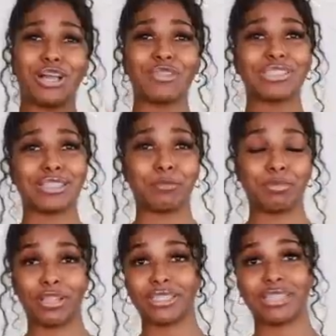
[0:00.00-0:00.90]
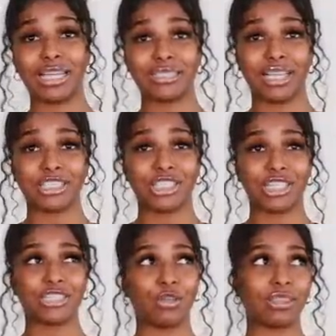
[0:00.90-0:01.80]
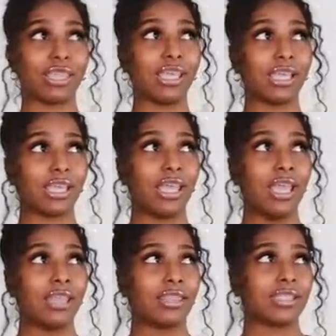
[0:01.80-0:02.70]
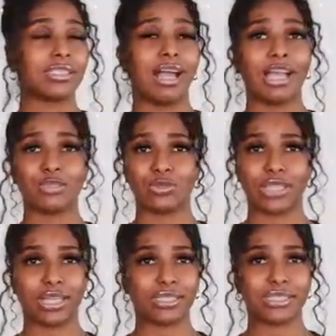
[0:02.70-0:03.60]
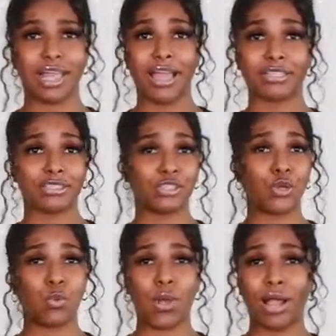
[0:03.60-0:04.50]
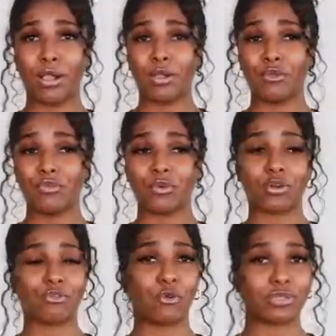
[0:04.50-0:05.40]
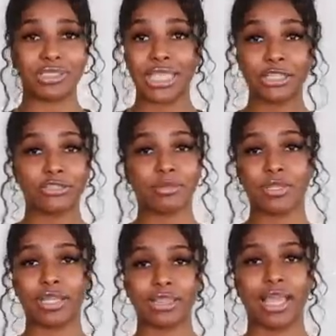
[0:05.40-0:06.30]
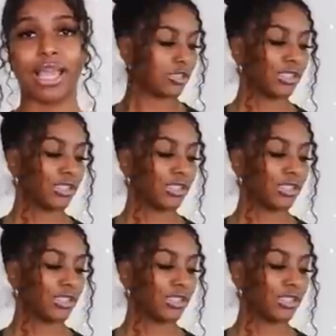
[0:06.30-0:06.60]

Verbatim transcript: got this in the plus size section, so I think the size was like a size twelve or fourteen or something like that. So